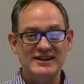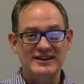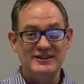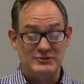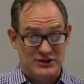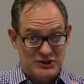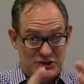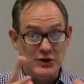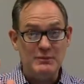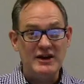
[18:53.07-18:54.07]
there was just
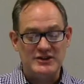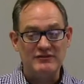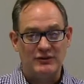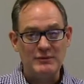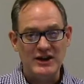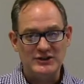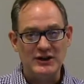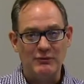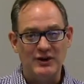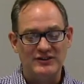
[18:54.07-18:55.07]
too much information
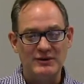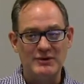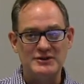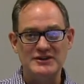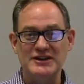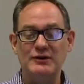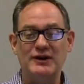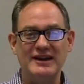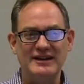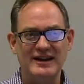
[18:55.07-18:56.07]
at once. I remember she's, you know,
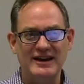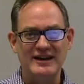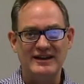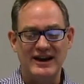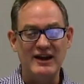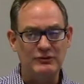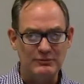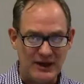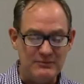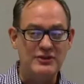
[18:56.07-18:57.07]
can I have some
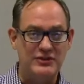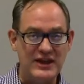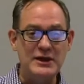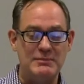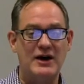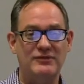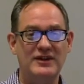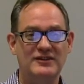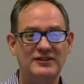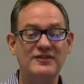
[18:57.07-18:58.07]
time to think about
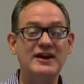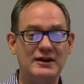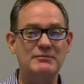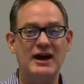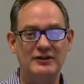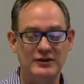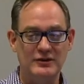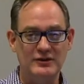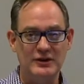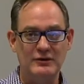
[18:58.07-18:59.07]
this and then come back to you,
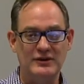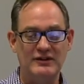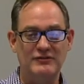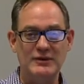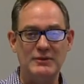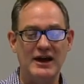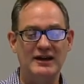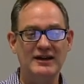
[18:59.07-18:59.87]
you know, to have feedback?